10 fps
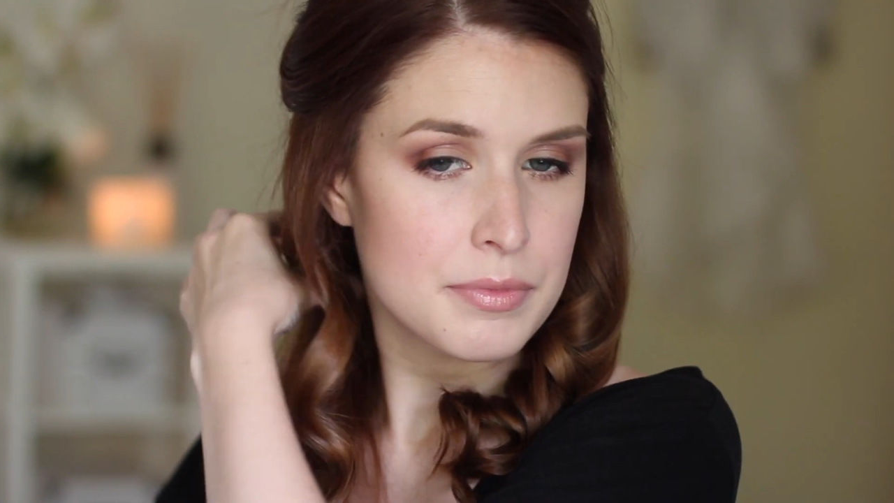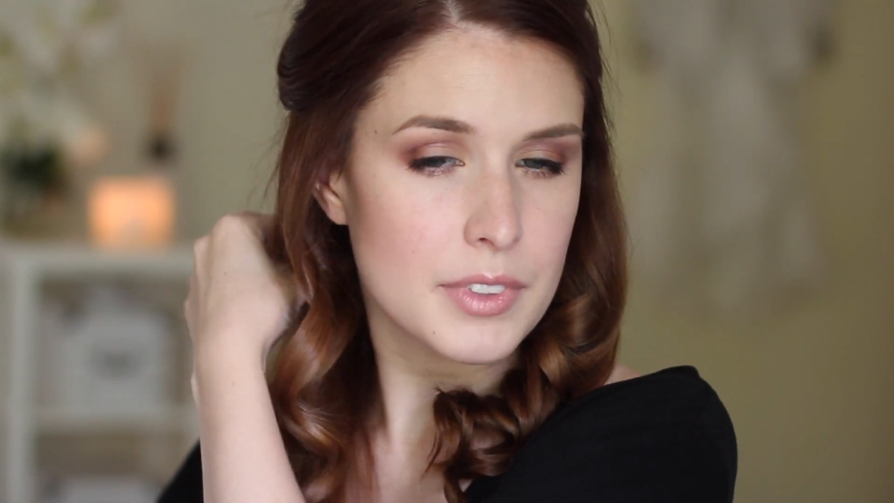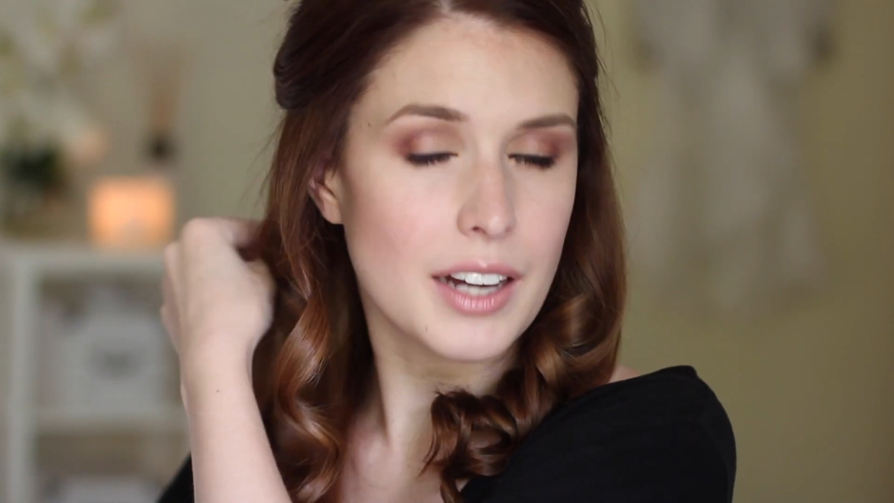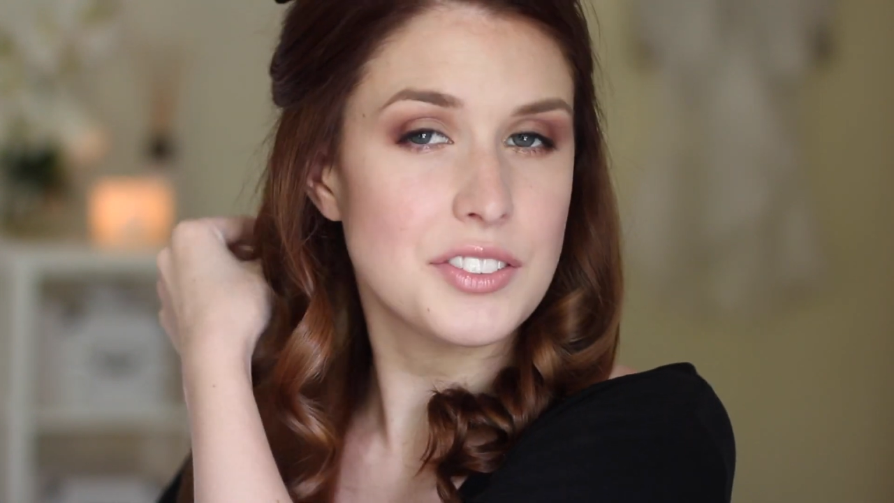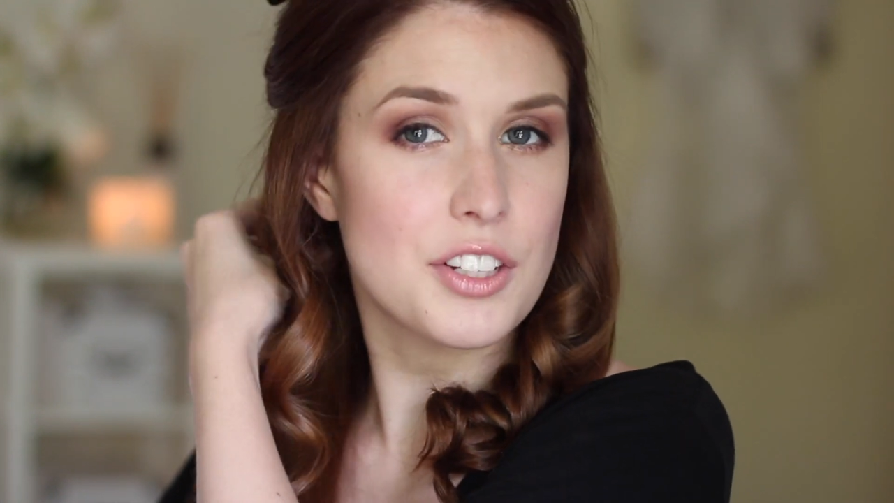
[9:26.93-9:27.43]

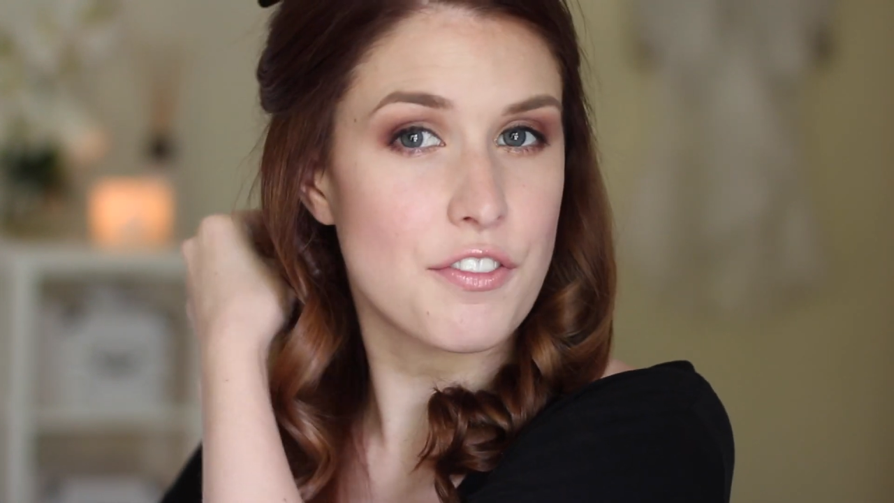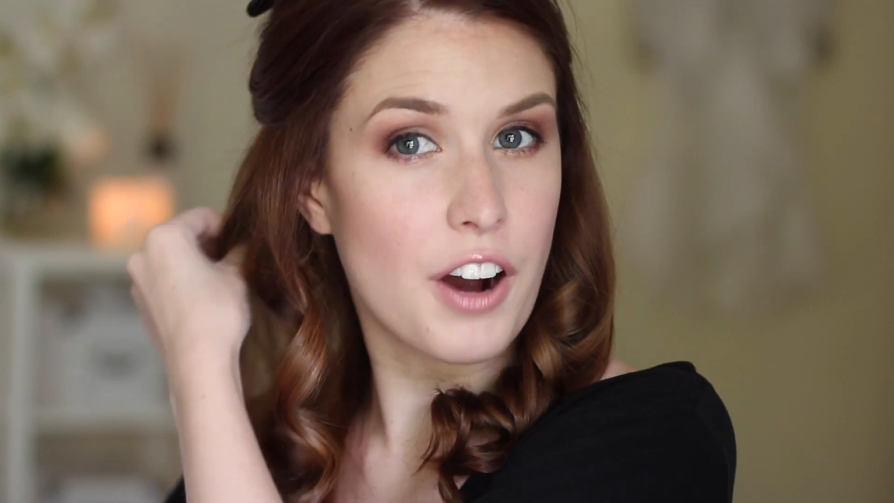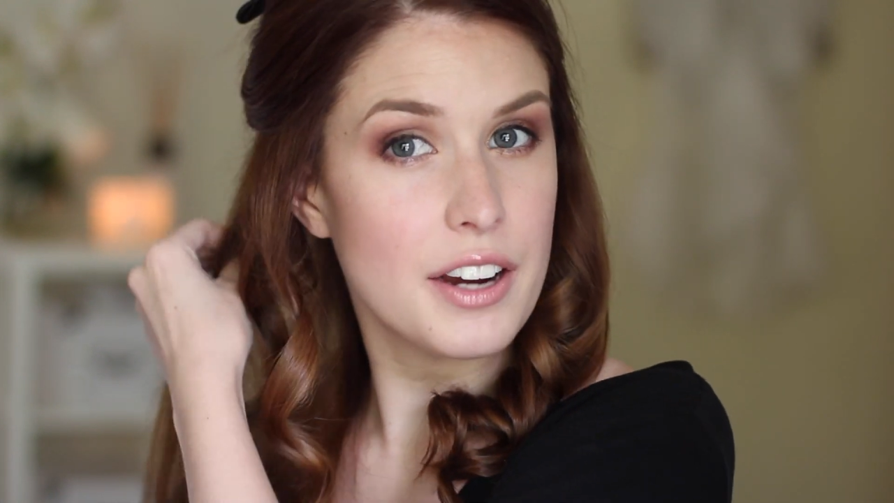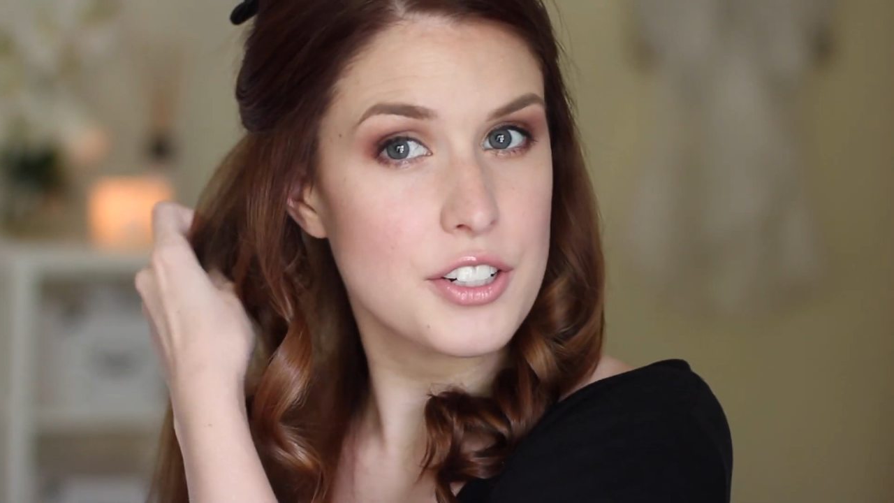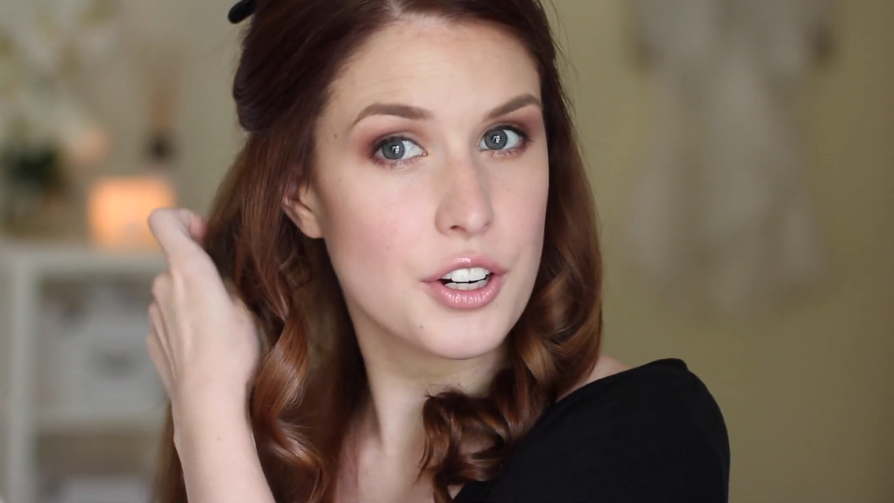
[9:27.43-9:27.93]
nice
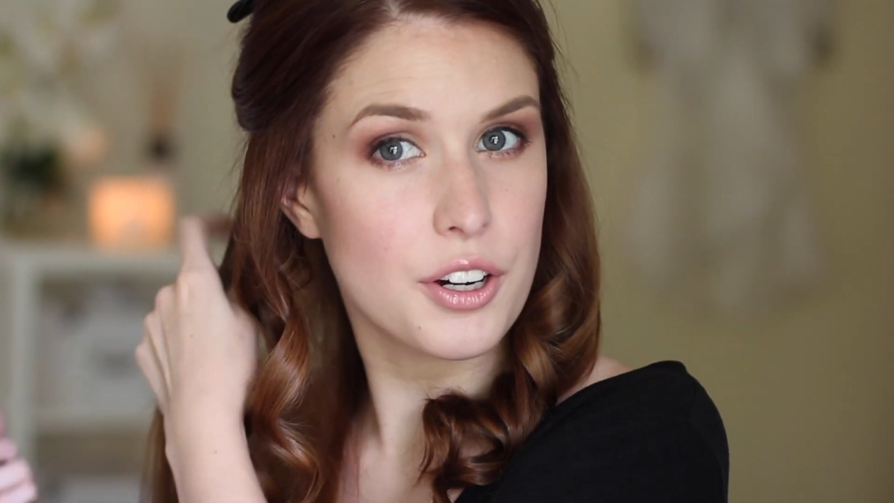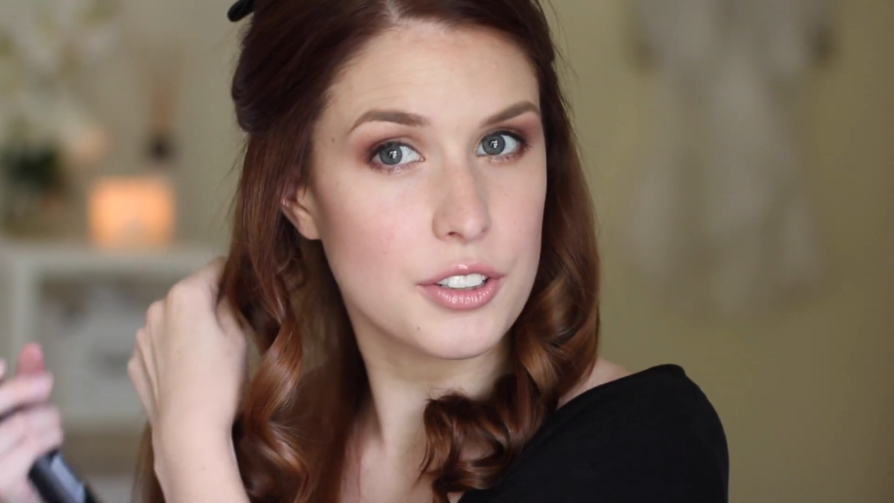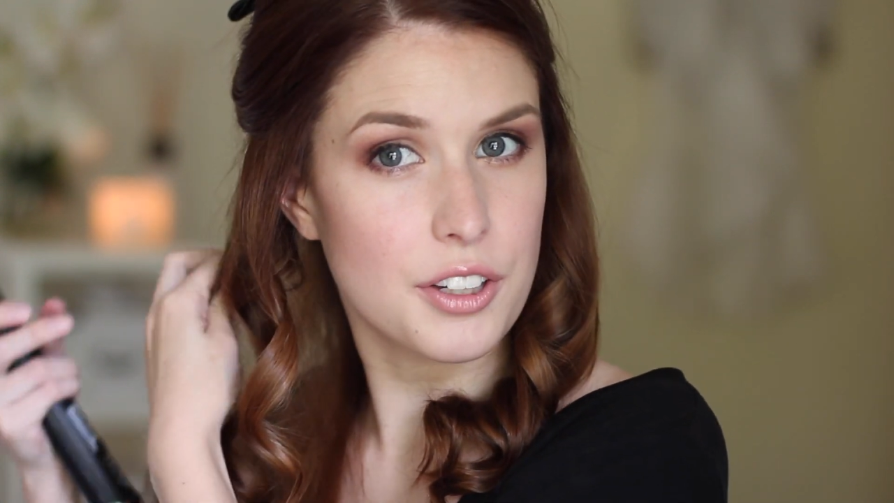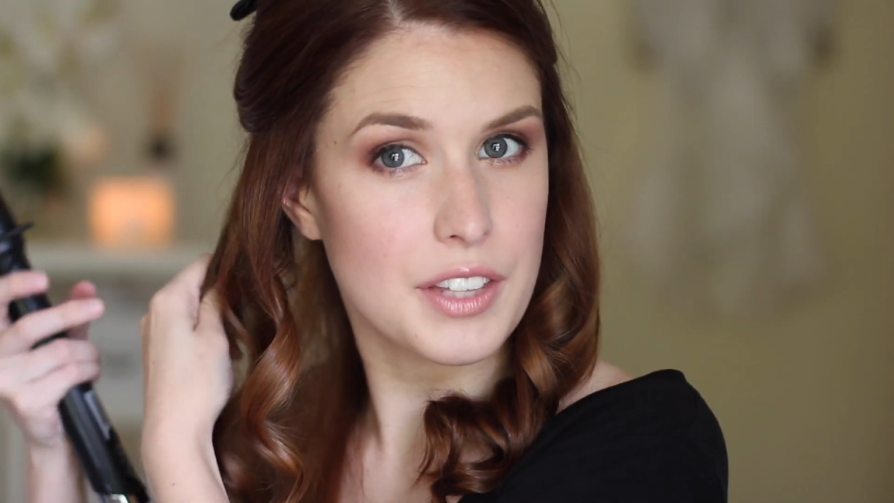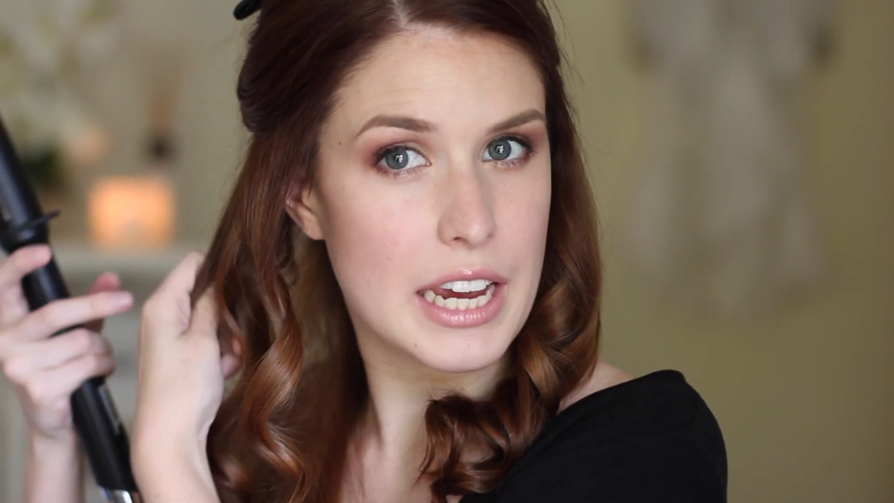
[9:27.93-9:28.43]
defined
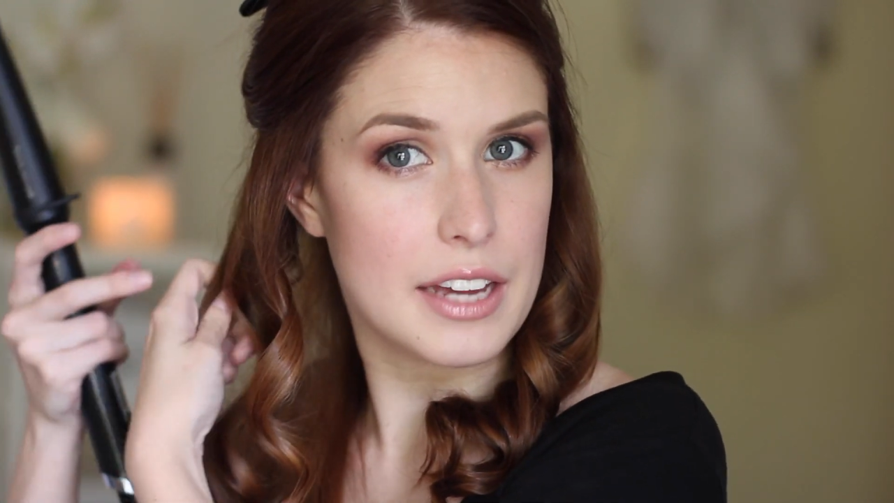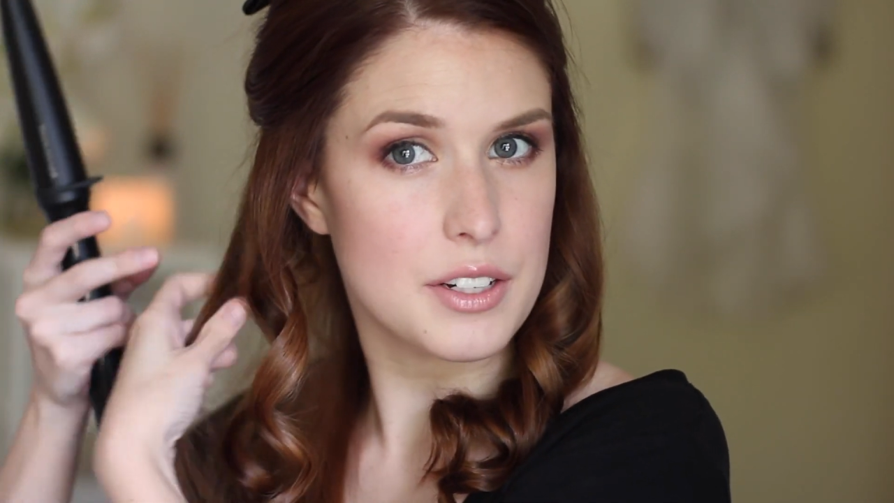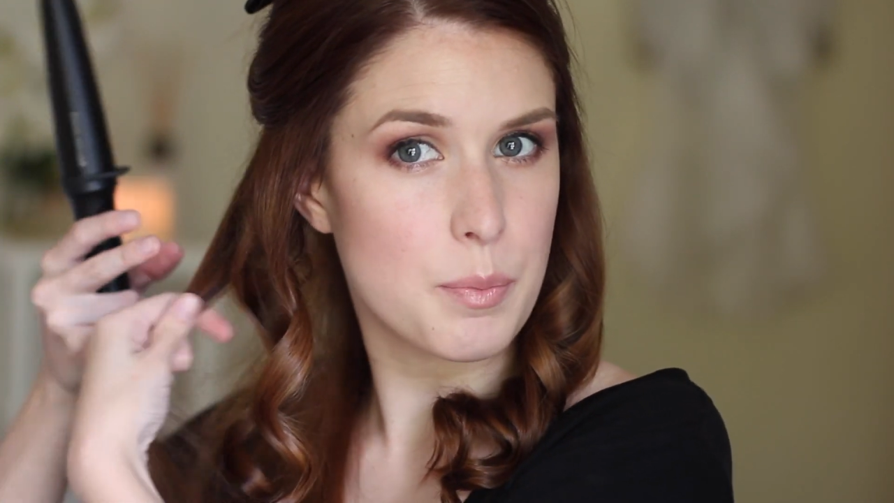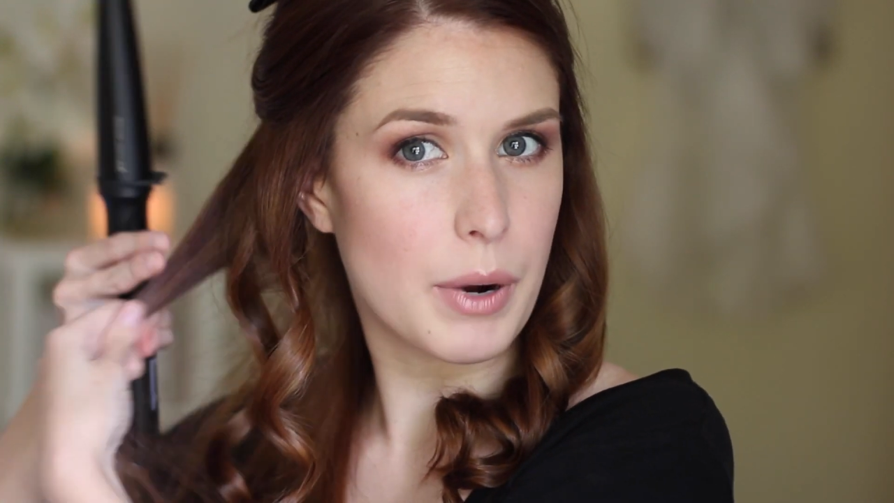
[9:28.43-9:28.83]
curl on the end,